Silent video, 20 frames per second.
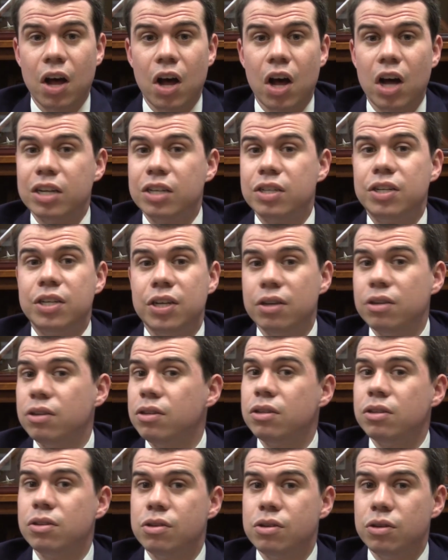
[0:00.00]

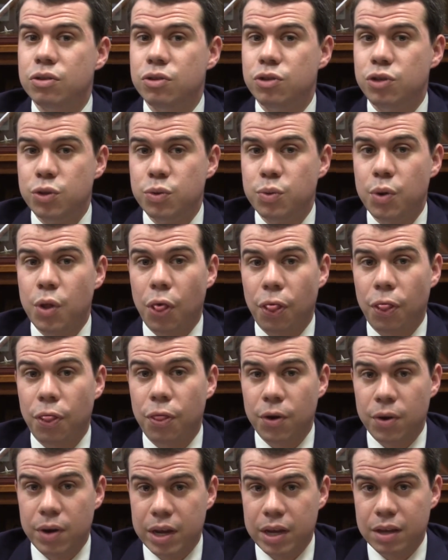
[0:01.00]
until June
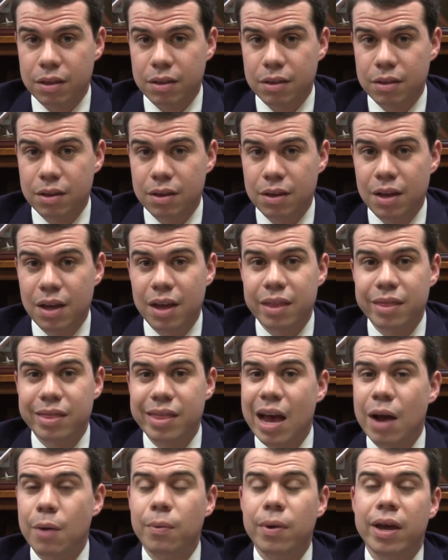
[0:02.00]
30th.
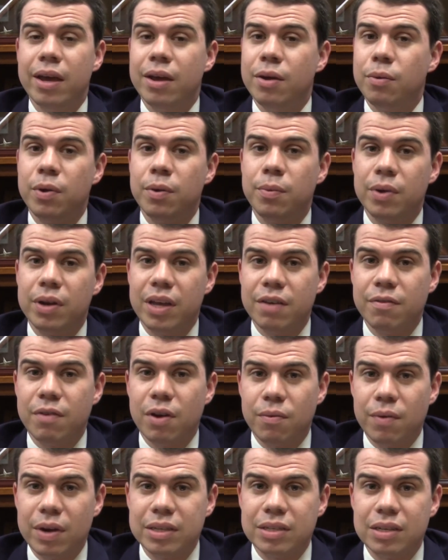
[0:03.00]
That way, we would give
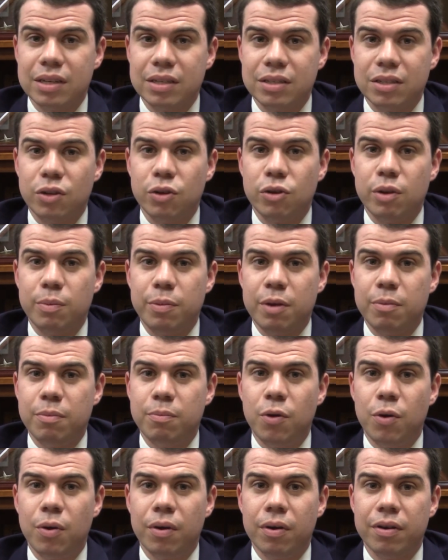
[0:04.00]
our residents a little bit
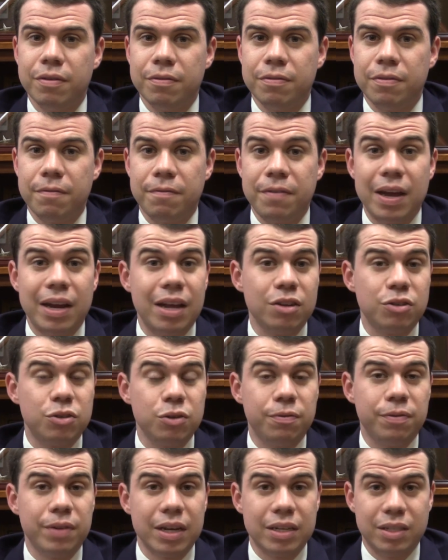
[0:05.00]
more of
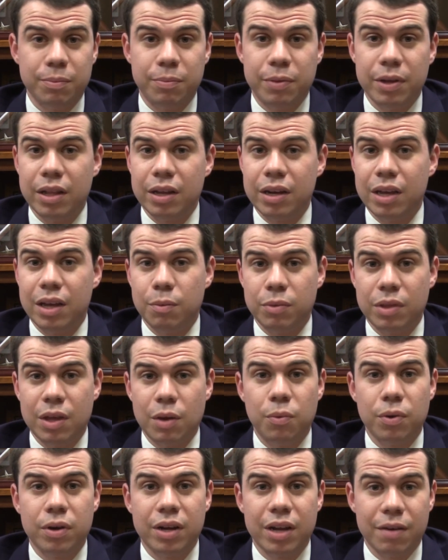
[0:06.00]
financial flexibility and they
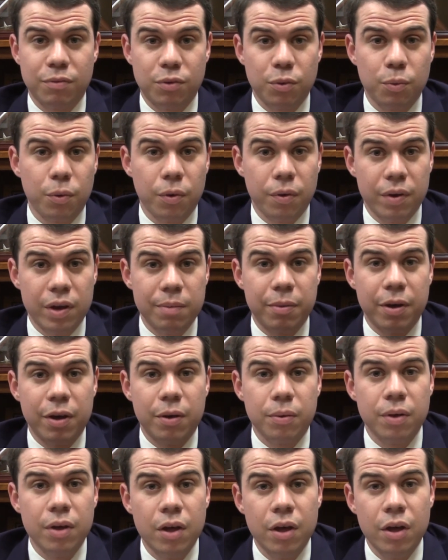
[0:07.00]
wouldn't have to worry
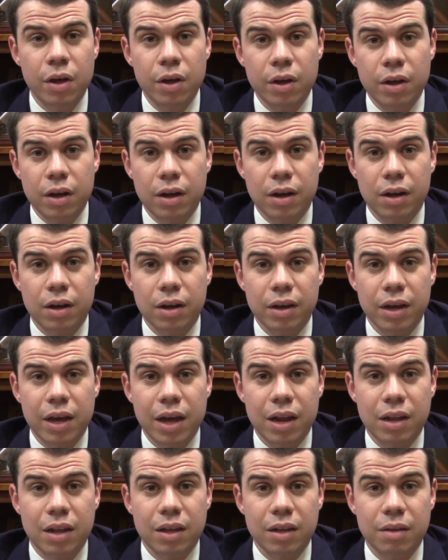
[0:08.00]
about
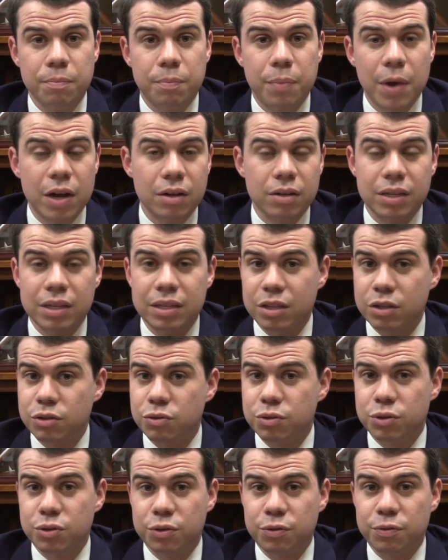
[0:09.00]
any penalties,
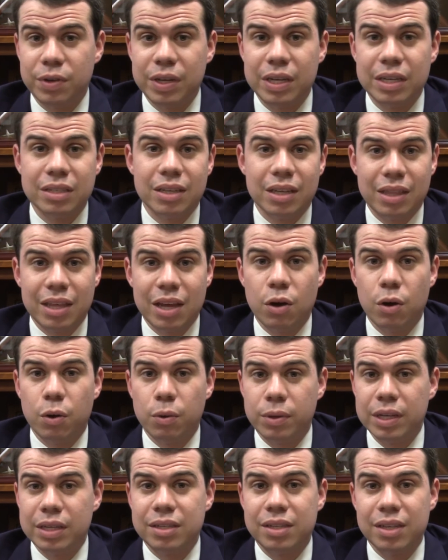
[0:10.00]
interest, or fees that they
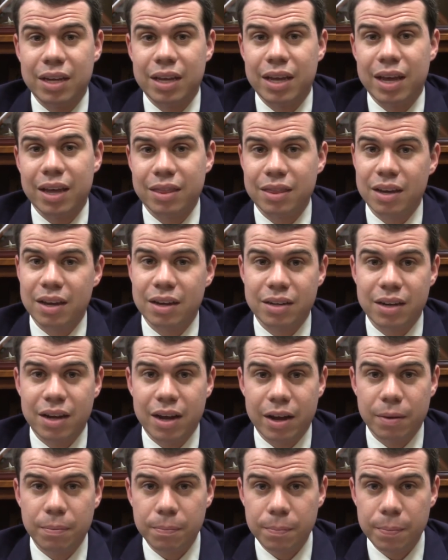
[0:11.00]
owed the city at that
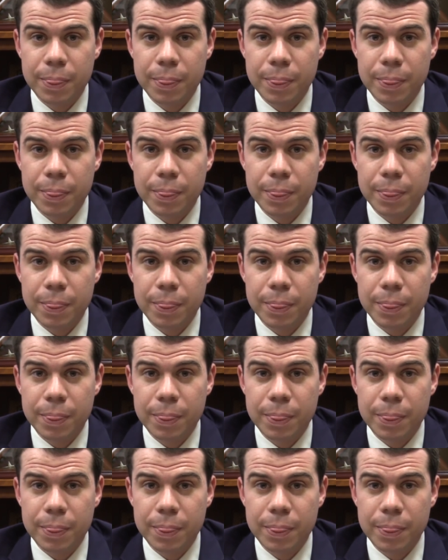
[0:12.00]
time.